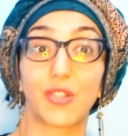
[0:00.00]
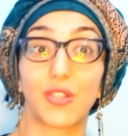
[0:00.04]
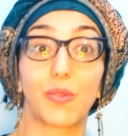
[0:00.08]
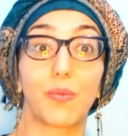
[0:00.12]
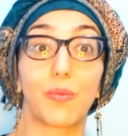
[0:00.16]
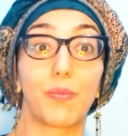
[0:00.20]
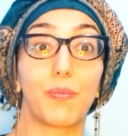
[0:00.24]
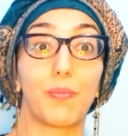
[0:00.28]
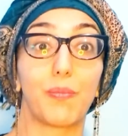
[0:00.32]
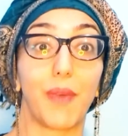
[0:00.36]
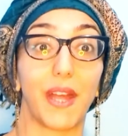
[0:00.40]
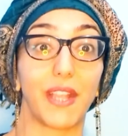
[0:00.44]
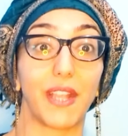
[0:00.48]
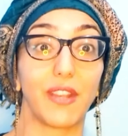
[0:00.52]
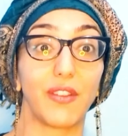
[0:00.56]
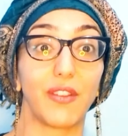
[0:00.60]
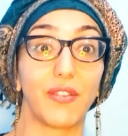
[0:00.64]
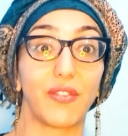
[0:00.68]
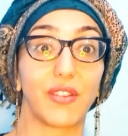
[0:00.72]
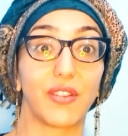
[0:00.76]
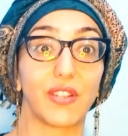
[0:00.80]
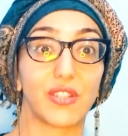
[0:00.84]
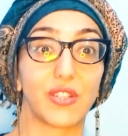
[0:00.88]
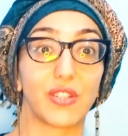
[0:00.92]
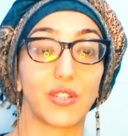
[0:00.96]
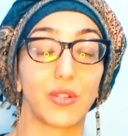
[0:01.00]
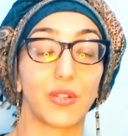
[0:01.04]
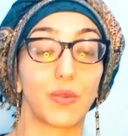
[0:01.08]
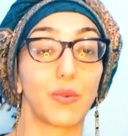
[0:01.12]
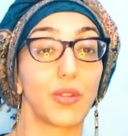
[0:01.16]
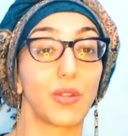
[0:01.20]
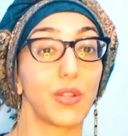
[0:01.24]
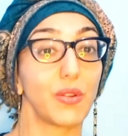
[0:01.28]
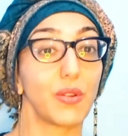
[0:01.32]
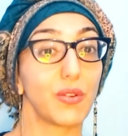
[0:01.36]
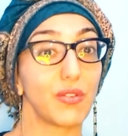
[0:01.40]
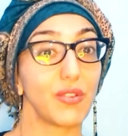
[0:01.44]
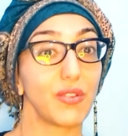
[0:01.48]
to benefit you
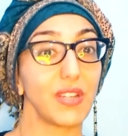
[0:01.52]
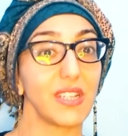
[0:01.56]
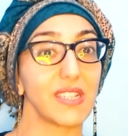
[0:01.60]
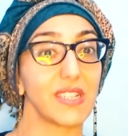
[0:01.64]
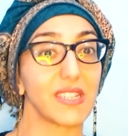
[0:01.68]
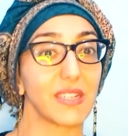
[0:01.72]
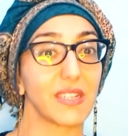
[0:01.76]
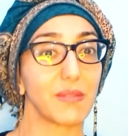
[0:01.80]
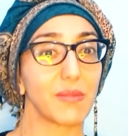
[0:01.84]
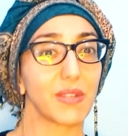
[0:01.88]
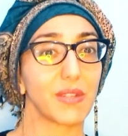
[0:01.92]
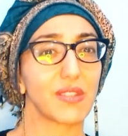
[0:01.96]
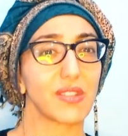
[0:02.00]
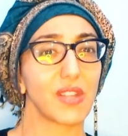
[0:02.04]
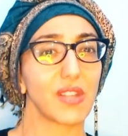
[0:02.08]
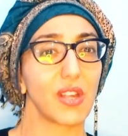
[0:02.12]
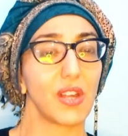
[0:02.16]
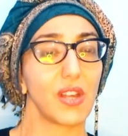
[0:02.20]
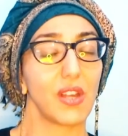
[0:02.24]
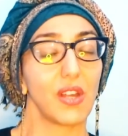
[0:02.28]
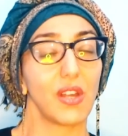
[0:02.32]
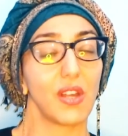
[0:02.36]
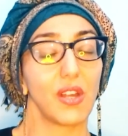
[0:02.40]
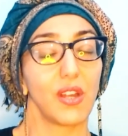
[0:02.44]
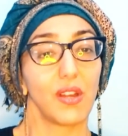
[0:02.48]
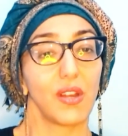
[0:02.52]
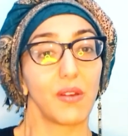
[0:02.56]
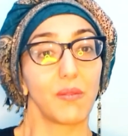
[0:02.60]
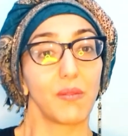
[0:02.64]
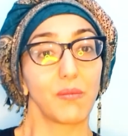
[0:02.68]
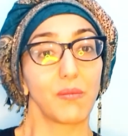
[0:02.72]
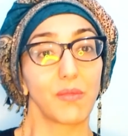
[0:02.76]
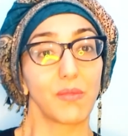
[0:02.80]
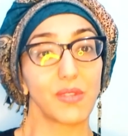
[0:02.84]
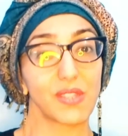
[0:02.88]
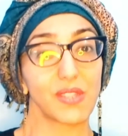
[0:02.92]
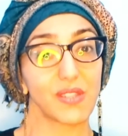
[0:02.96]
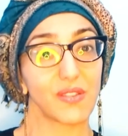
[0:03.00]
when you're reading, because
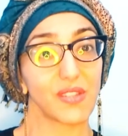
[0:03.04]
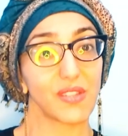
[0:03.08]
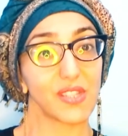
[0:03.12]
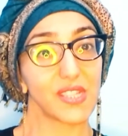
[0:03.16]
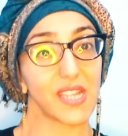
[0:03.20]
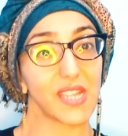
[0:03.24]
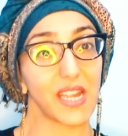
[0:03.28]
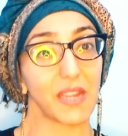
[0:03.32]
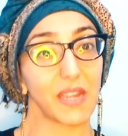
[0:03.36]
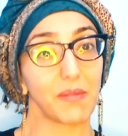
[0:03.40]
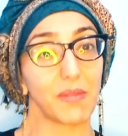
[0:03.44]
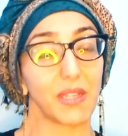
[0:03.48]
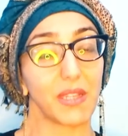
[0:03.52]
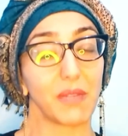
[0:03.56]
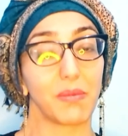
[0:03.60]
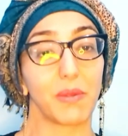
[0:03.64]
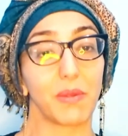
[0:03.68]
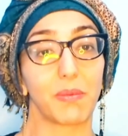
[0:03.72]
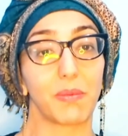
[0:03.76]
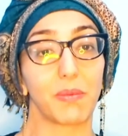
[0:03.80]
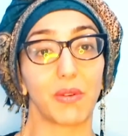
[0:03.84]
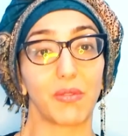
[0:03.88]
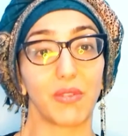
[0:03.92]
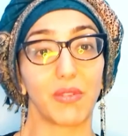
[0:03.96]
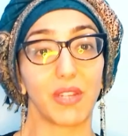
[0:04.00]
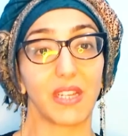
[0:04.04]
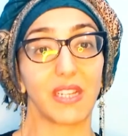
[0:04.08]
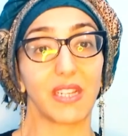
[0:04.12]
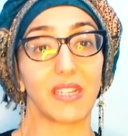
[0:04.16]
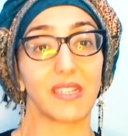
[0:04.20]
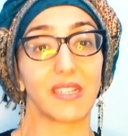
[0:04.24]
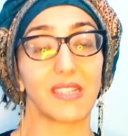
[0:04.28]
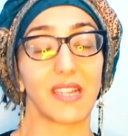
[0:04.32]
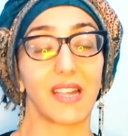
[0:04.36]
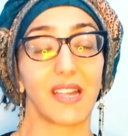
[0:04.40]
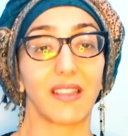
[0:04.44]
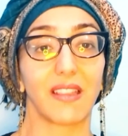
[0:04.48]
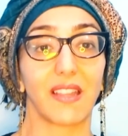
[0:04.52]
most of the time many people
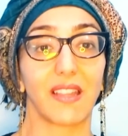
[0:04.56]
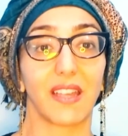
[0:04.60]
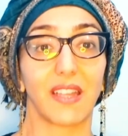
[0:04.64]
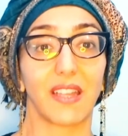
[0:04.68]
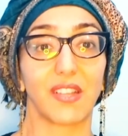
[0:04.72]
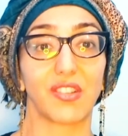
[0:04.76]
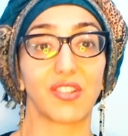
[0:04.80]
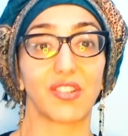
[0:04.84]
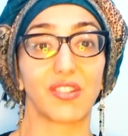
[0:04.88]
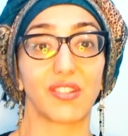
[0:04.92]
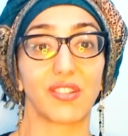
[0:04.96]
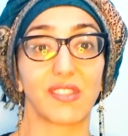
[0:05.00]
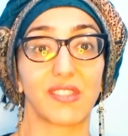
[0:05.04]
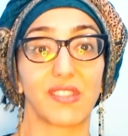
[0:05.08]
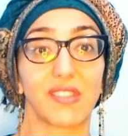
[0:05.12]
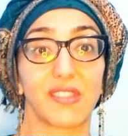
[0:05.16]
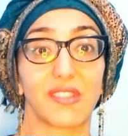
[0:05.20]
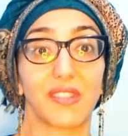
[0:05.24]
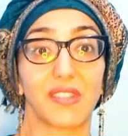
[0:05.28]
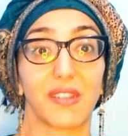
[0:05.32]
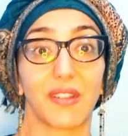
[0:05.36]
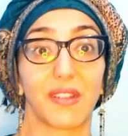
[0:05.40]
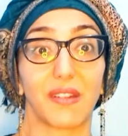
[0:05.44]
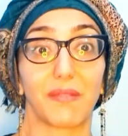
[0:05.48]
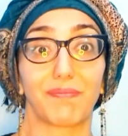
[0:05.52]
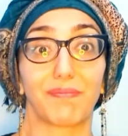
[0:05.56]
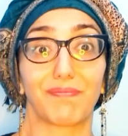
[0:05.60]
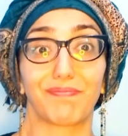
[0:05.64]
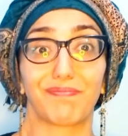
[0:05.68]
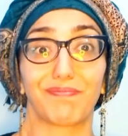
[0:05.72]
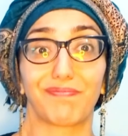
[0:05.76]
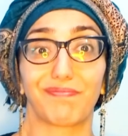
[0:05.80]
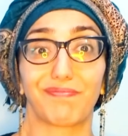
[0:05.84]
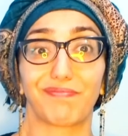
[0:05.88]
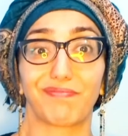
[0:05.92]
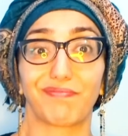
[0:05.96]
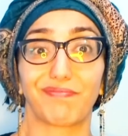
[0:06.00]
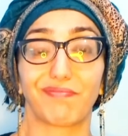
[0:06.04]
read and they just,
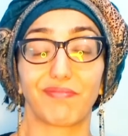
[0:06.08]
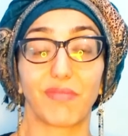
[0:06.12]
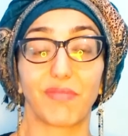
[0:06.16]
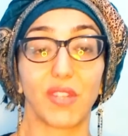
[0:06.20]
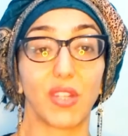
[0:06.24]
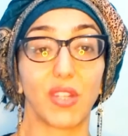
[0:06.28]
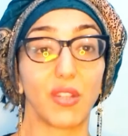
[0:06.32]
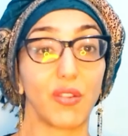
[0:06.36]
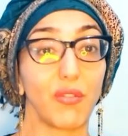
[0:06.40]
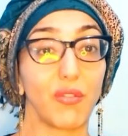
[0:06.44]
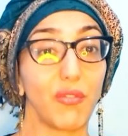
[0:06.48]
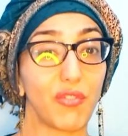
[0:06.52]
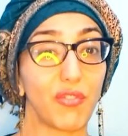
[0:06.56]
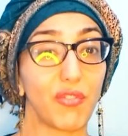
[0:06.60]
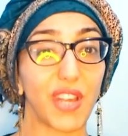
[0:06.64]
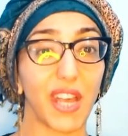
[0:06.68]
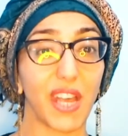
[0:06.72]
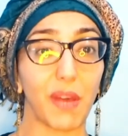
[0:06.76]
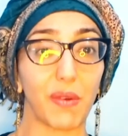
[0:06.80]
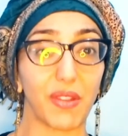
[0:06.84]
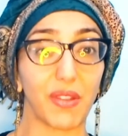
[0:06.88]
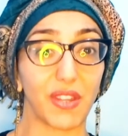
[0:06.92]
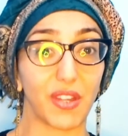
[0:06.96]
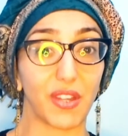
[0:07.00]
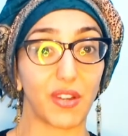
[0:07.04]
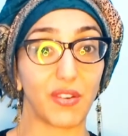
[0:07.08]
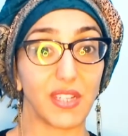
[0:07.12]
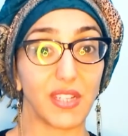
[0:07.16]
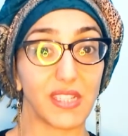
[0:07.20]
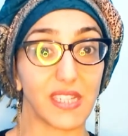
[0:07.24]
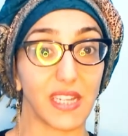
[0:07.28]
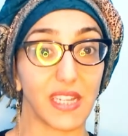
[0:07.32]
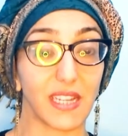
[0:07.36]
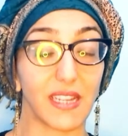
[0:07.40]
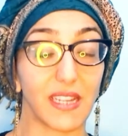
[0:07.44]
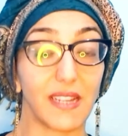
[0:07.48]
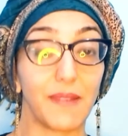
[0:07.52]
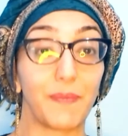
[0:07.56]
forget what they're
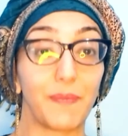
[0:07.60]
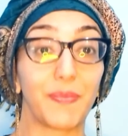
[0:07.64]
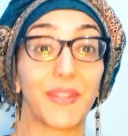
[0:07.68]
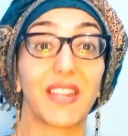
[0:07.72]
reading.